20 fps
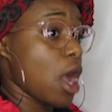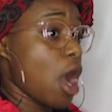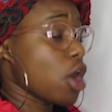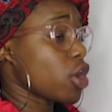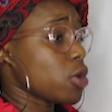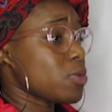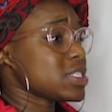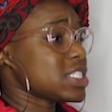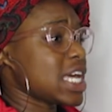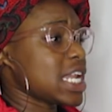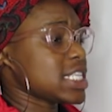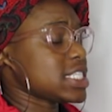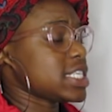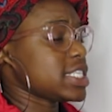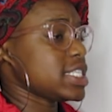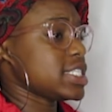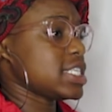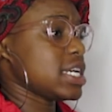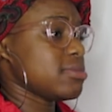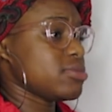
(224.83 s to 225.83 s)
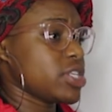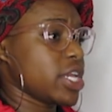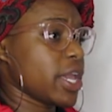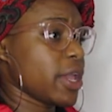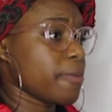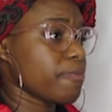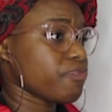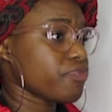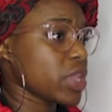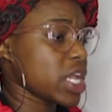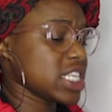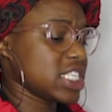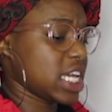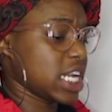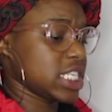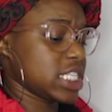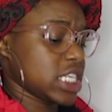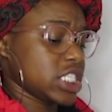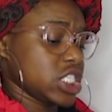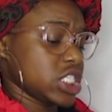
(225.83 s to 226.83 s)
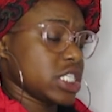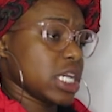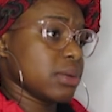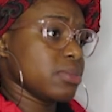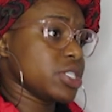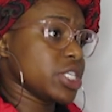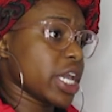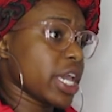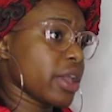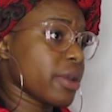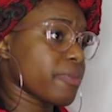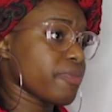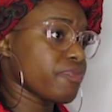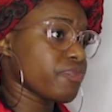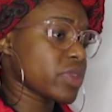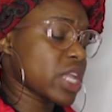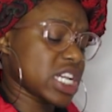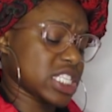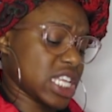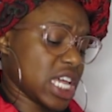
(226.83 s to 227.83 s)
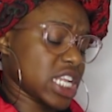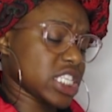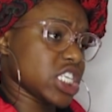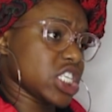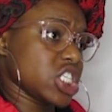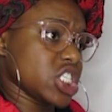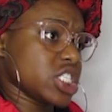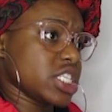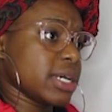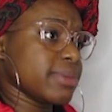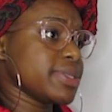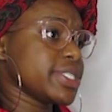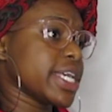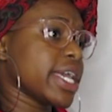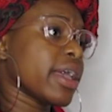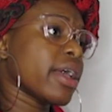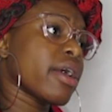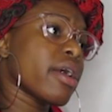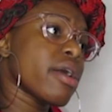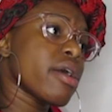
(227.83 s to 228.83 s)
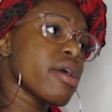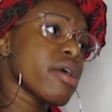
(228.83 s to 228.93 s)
Oh no, it's not a touchy subject. It's not a touchy subject. It's not a touchy subject.